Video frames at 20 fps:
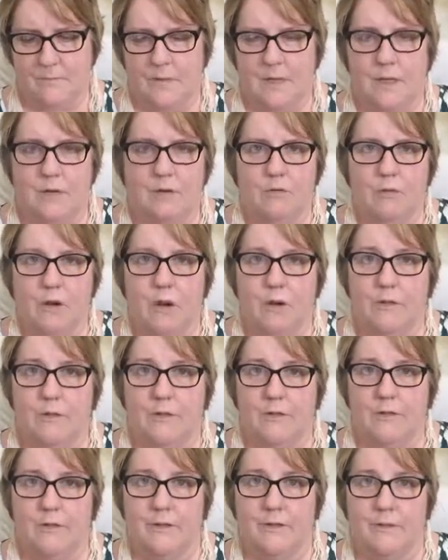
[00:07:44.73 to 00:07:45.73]

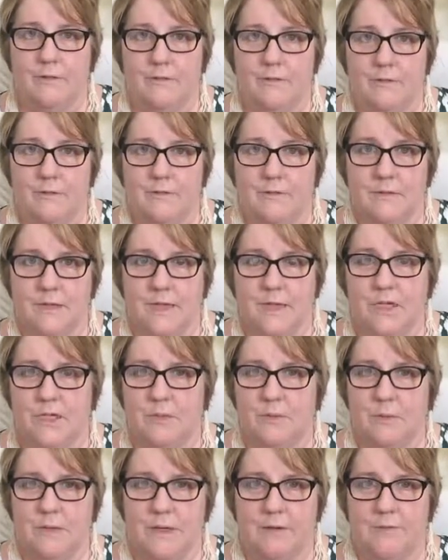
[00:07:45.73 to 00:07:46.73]
growth
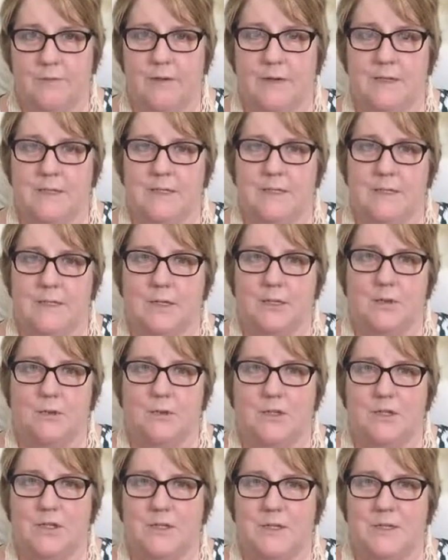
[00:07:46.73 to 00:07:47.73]
into whatever it is that you're
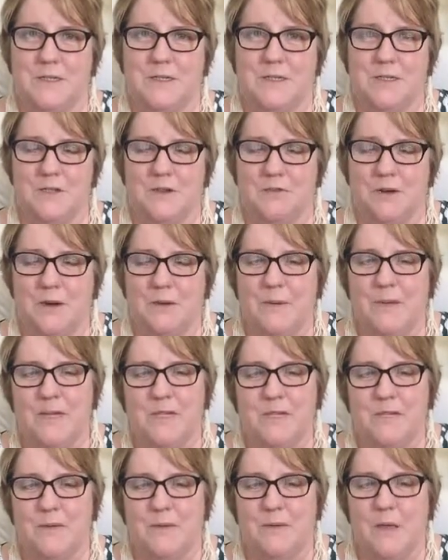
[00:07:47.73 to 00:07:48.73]
choosing to grow
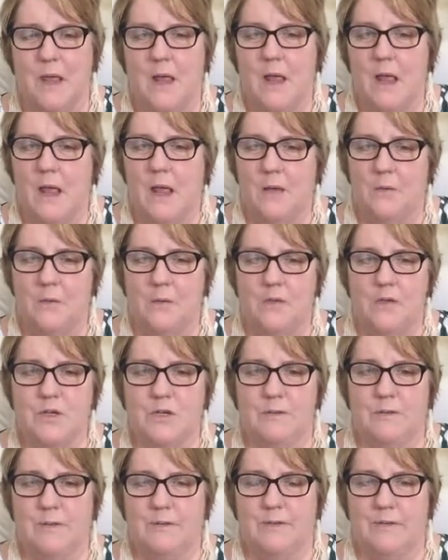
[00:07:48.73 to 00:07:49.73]
into. I want to
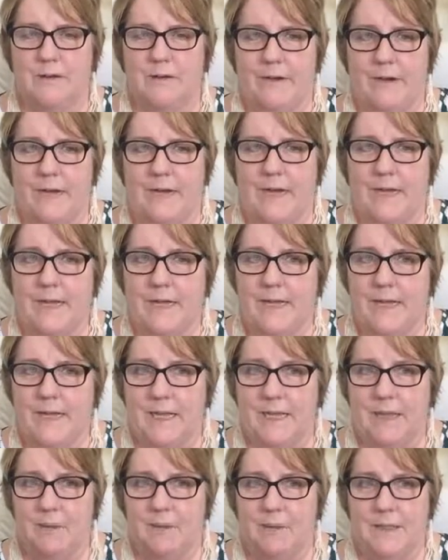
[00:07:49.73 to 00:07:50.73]
be very clear
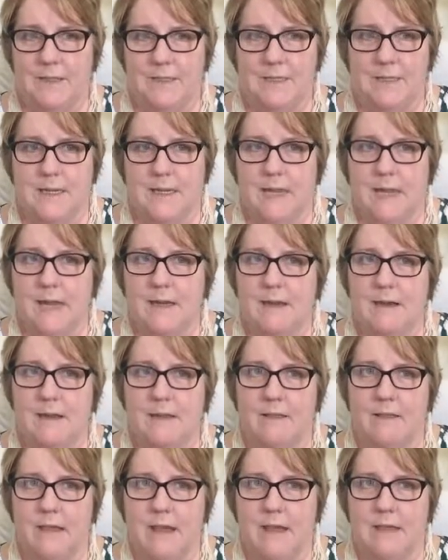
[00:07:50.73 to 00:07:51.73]
here once again
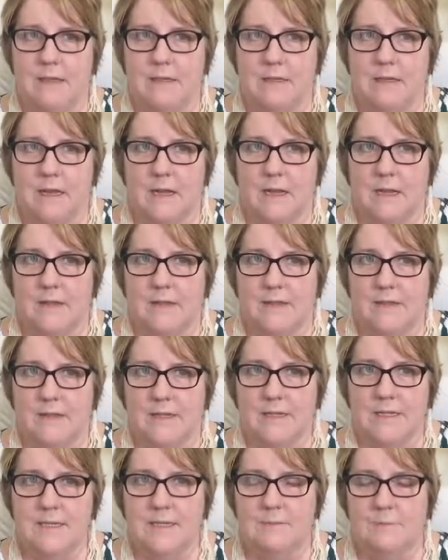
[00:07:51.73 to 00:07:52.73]
that
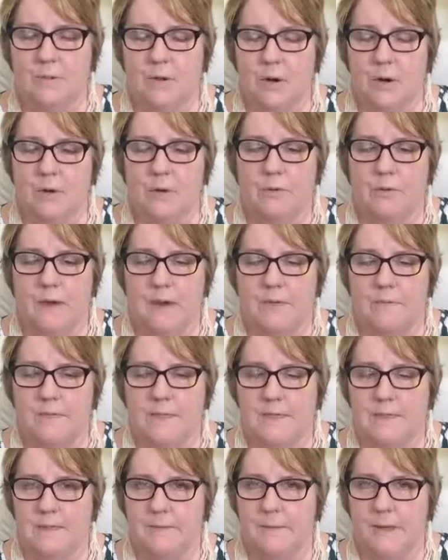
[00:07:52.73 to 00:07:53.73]
this program
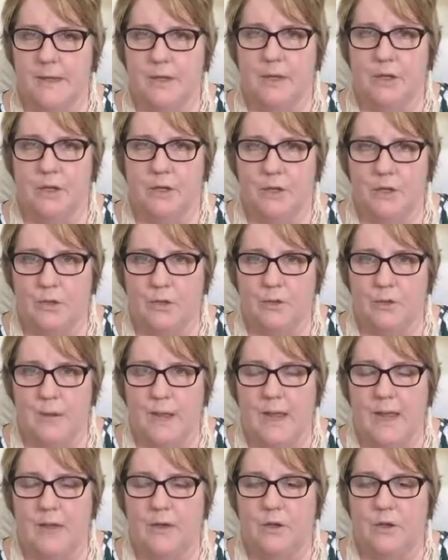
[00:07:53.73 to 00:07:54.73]
is about you
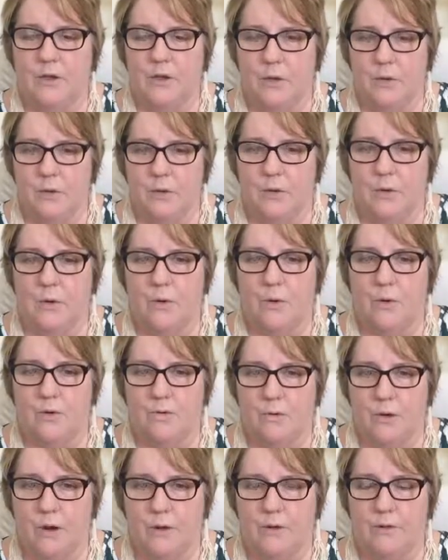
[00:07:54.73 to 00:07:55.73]
and your
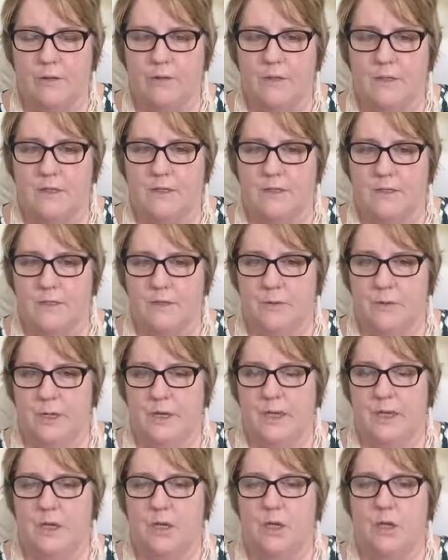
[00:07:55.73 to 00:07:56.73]
growth, doing
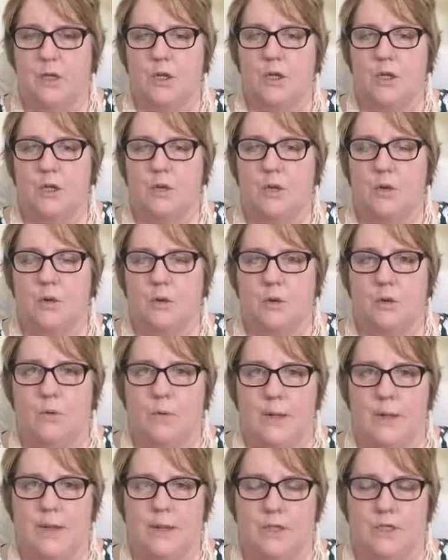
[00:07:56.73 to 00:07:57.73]
it your
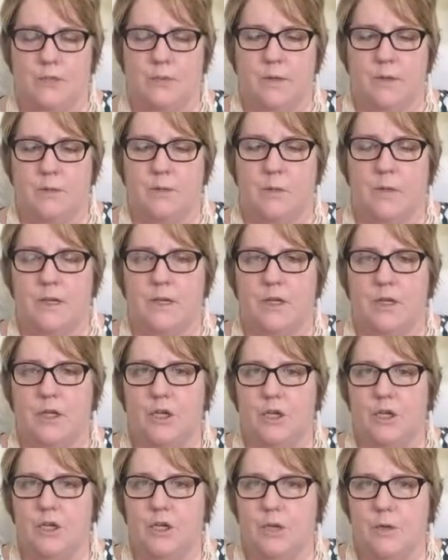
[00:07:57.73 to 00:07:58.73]
way, doing what
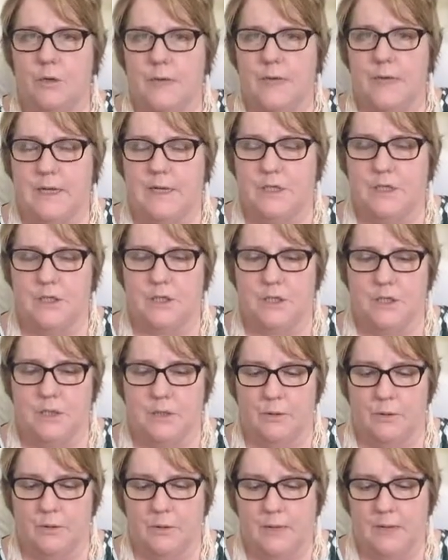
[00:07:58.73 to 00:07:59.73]
you need to
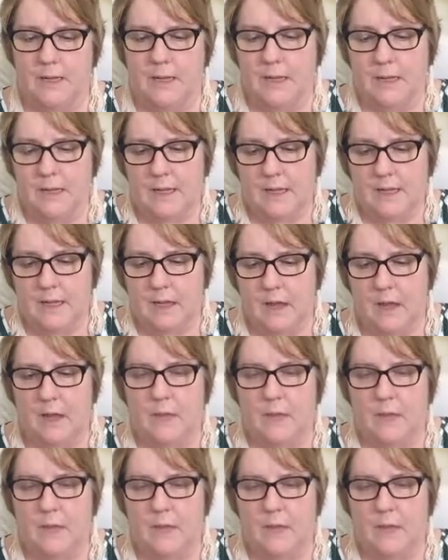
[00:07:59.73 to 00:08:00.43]
do. I